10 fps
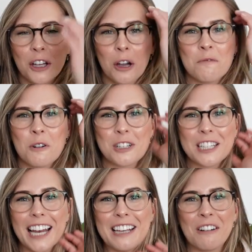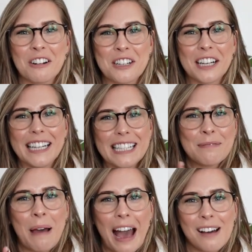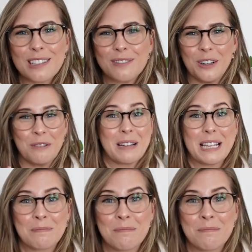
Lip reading: and go and watch telly while she cleans the house for me. It's